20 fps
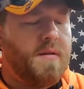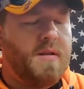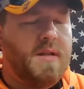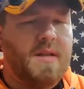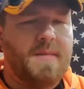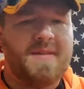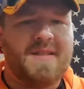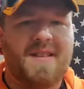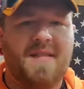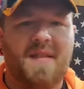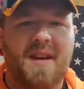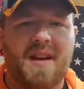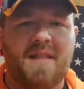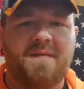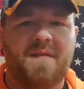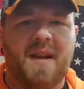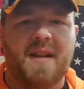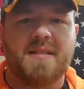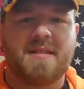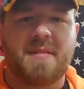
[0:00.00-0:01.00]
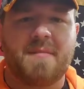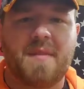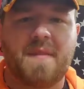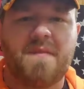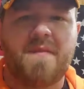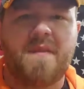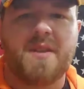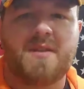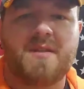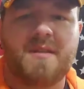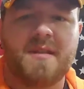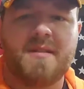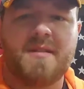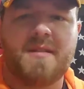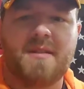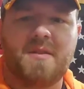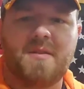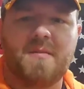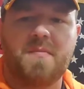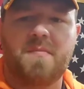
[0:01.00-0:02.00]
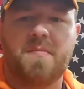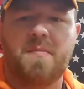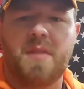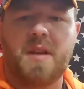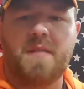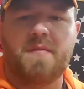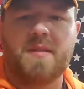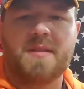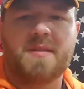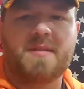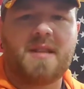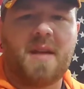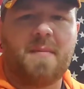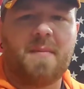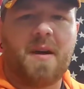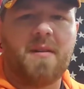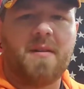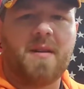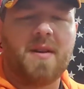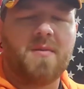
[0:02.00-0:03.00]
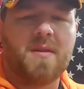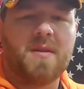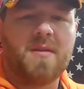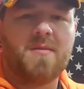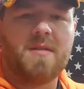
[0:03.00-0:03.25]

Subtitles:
Let me see if I can find something to fish this little bit of a stem out here with.